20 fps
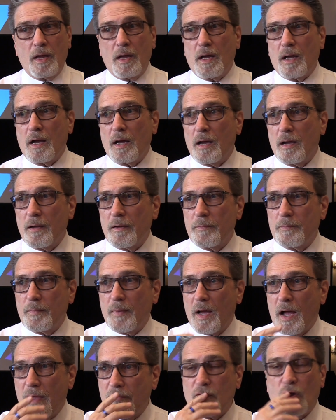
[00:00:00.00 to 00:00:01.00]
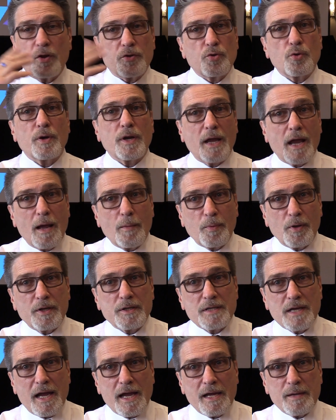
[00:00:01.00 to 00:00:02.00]
I've gone through it a couple
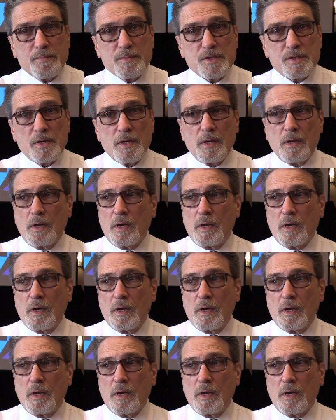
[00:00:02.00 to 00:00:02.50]
of times.